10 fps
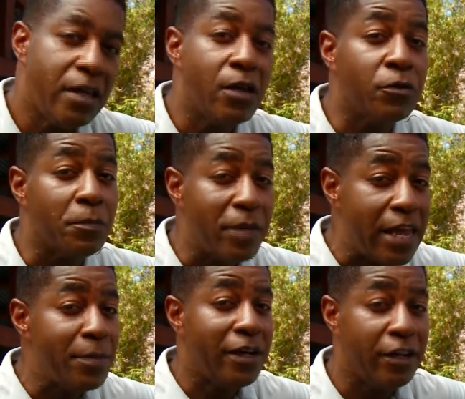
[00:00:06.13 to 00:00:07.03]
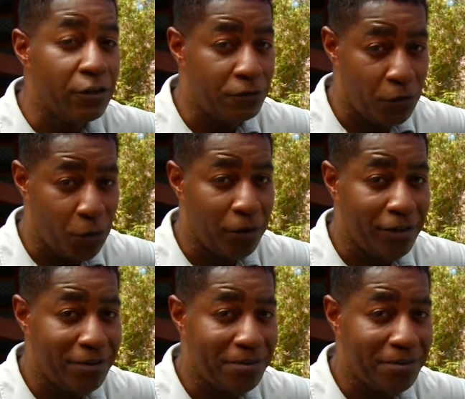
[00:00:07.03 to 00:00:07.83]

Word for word: It was a payment I could afford.